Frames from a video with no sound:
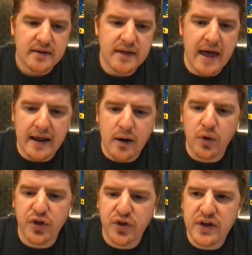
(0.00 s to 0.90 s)
And I
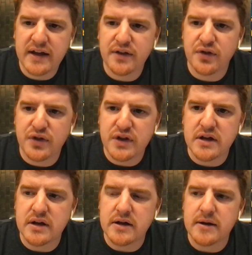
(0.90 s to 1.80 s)
don't think
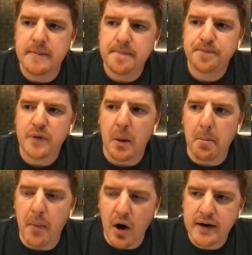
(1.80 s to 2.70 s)
the
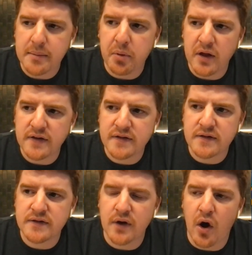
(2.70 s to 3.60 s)

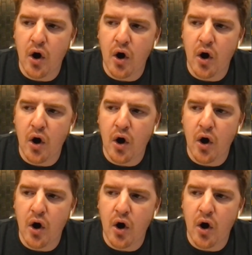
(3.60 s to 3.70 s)
marketplaces